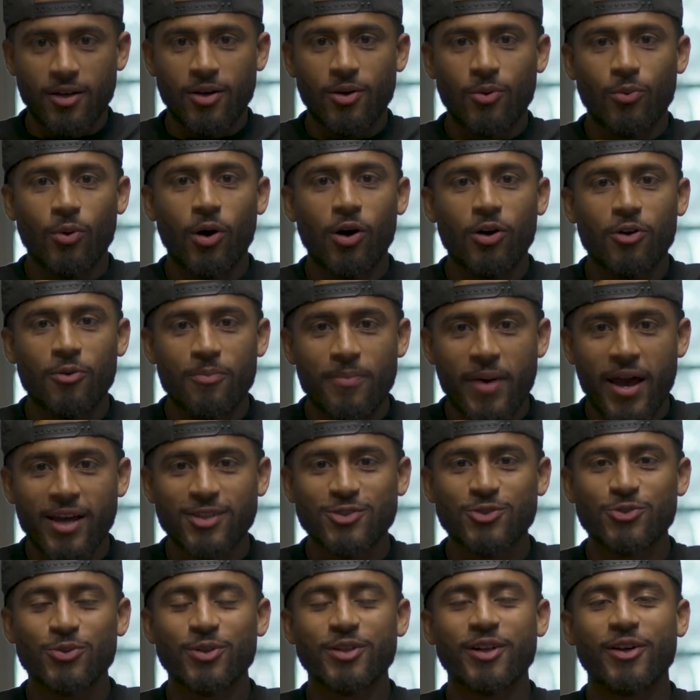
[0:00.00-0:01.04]
Welcome back
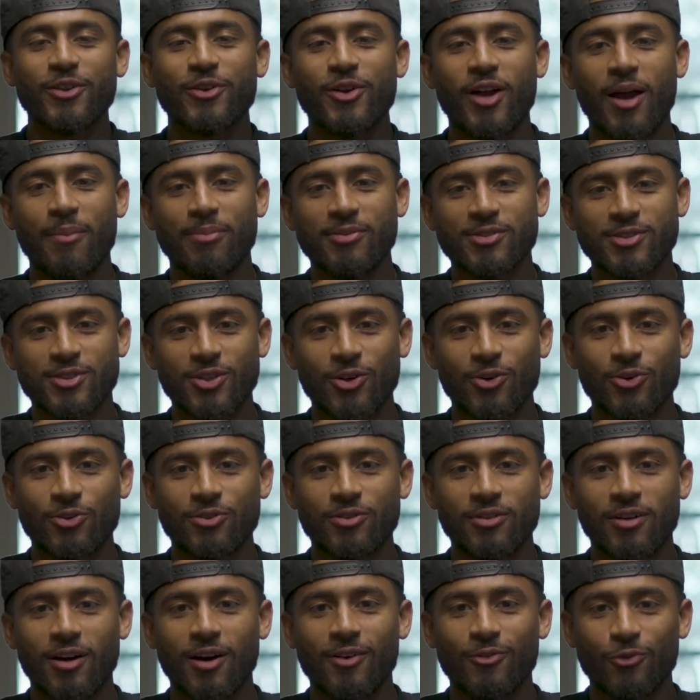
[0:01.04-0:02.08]
to another episode
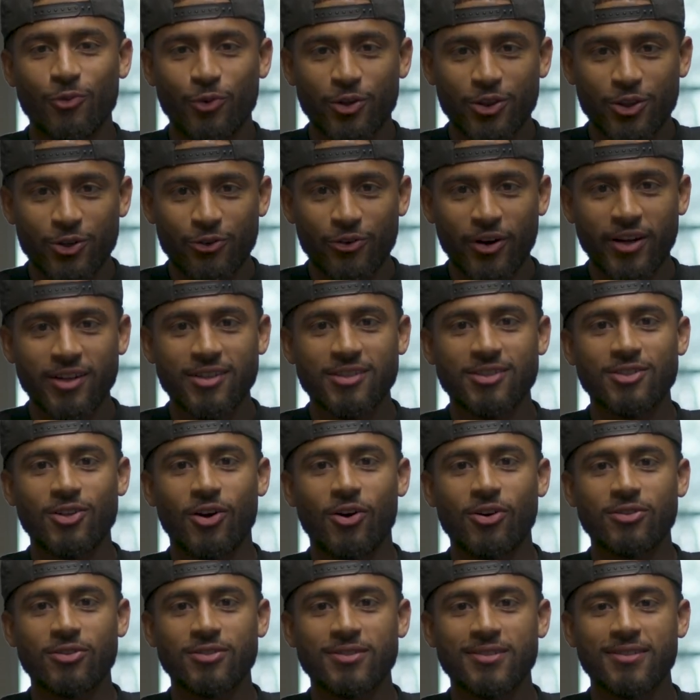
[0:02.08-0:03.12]
of With a Grain of
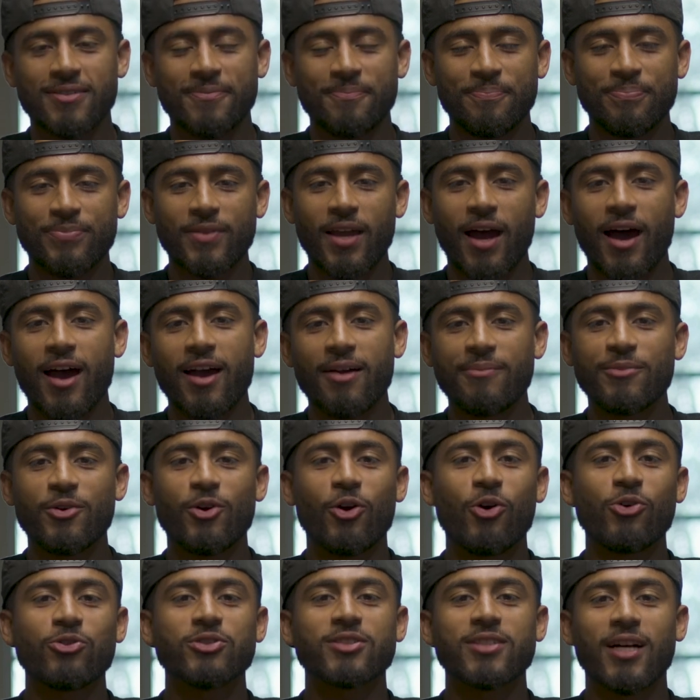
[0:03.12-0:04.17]
Salt. I am your
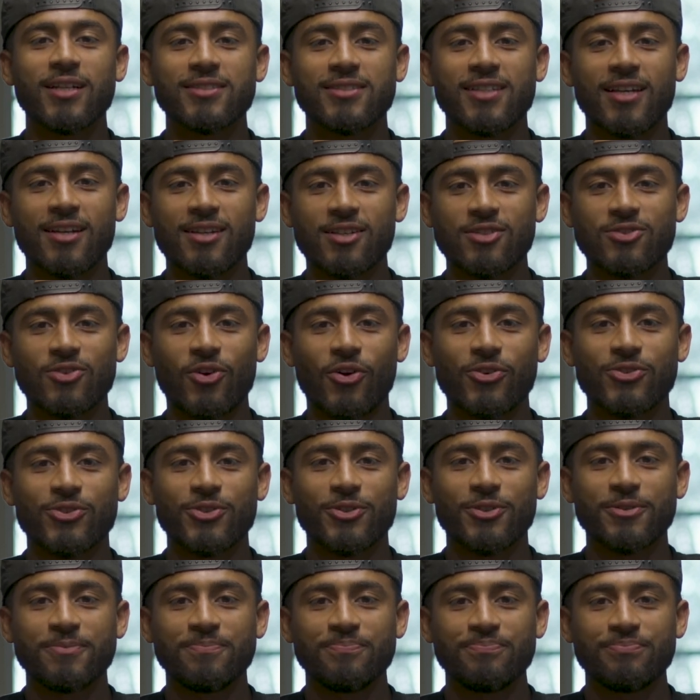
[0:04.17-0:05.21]
host, Isaiah Salter,
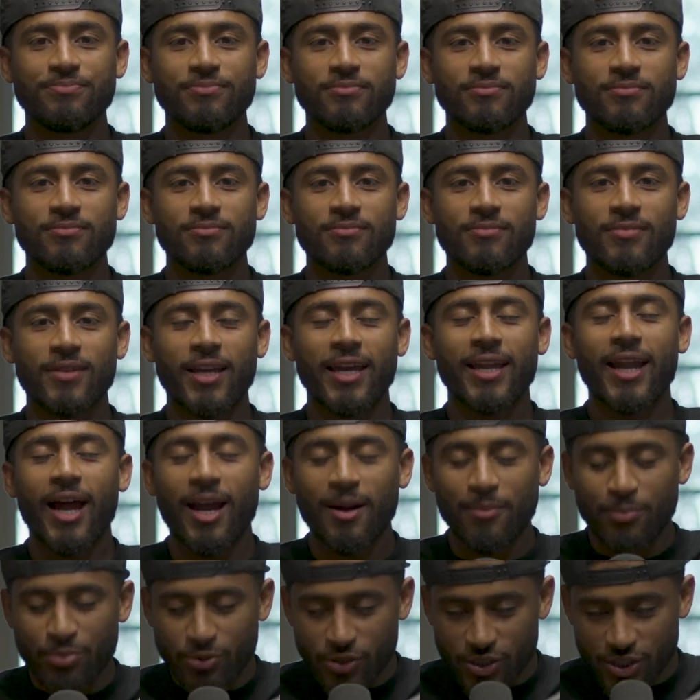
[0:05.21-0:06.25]
and I
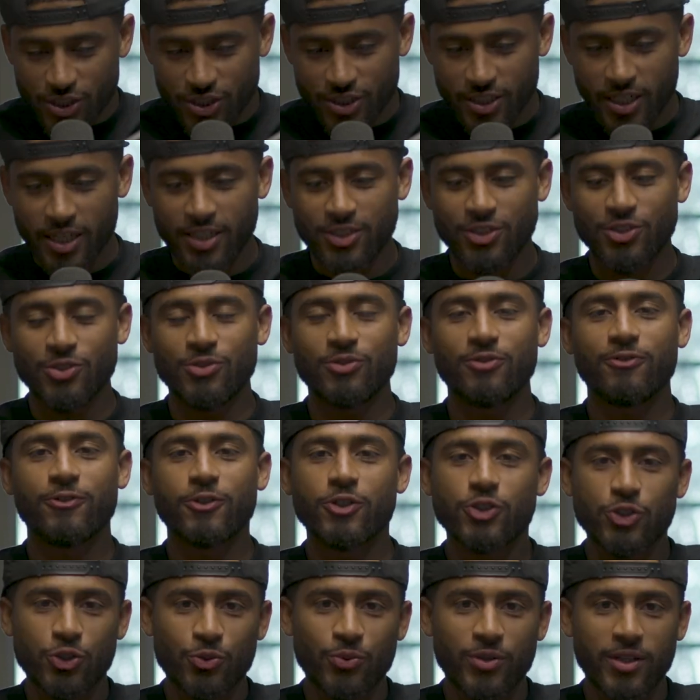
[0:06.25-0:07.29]
appreciate you for
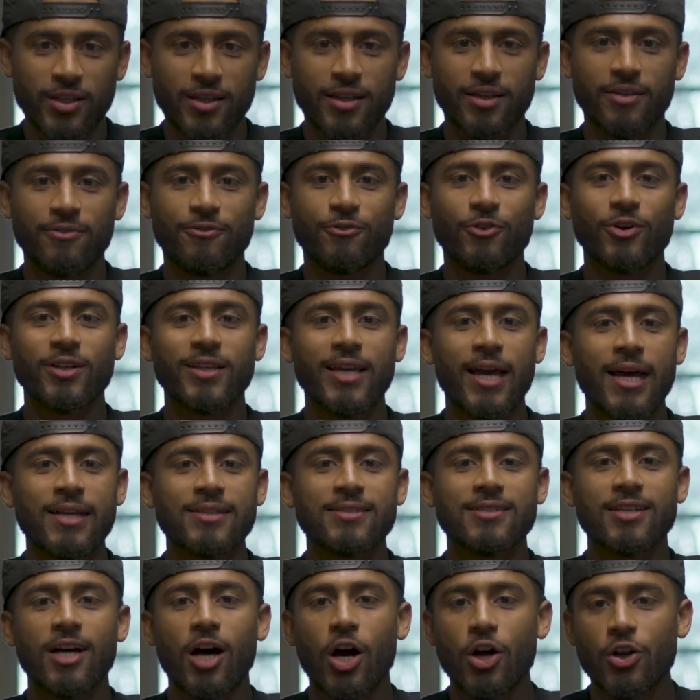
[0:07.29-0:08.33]
tuning in for yet
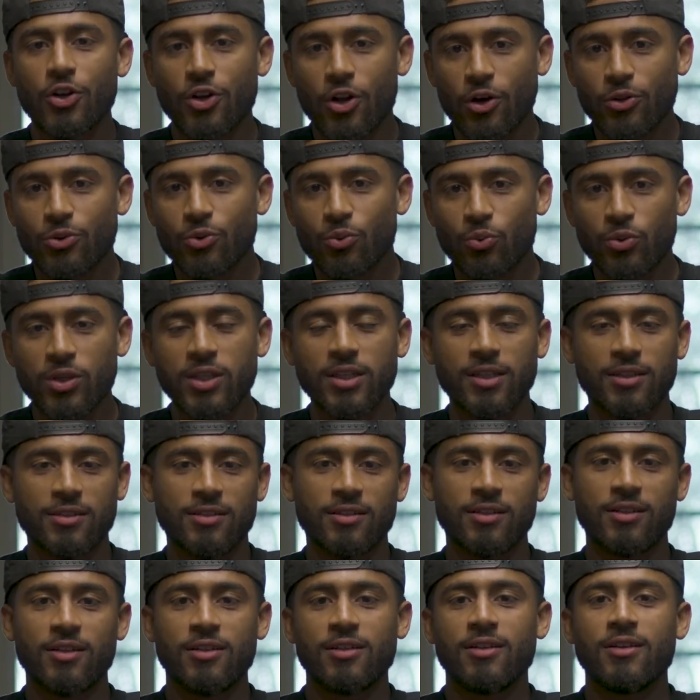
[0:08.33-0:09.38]
another week
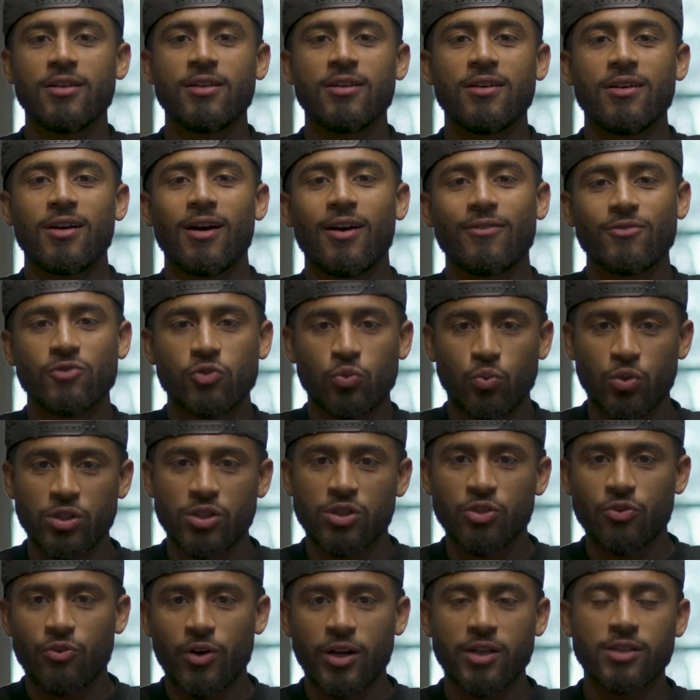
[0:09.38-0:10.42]
of the With a
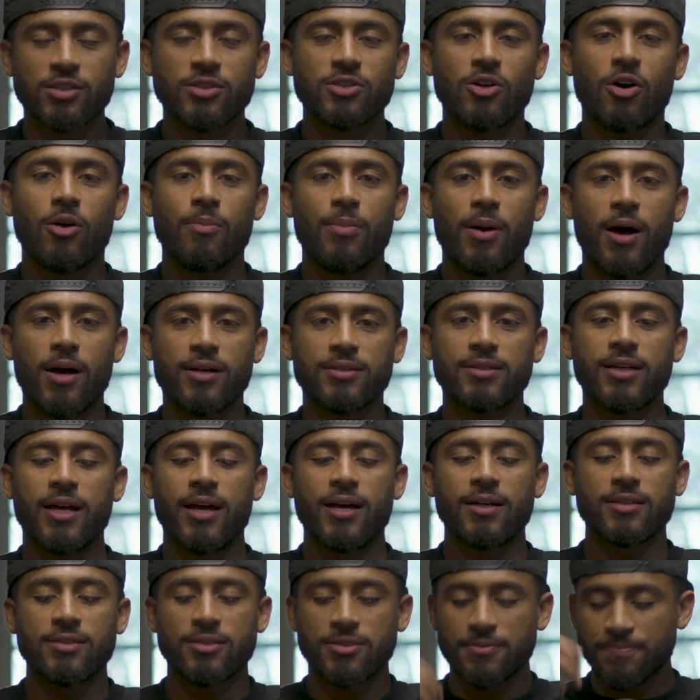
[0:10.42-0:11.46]
Grain of Salt
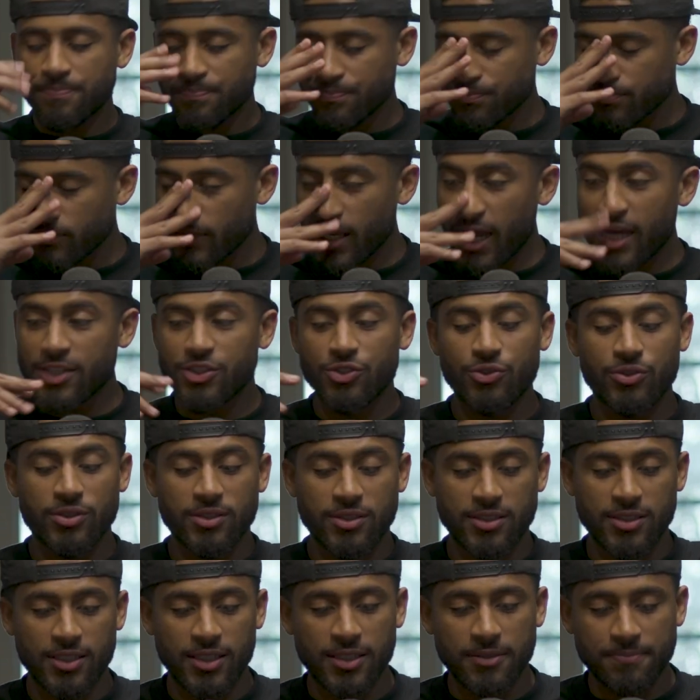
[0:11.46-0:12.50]
podcast. As you can
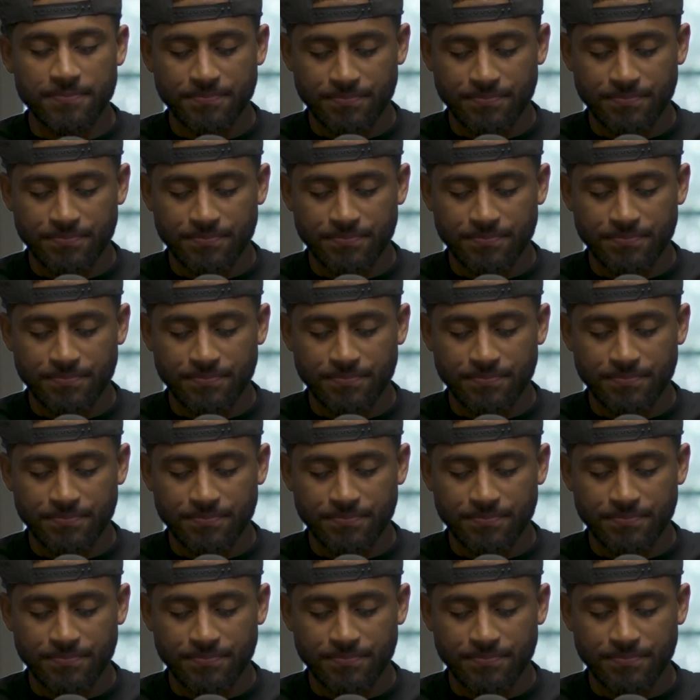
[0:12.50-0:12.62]
see,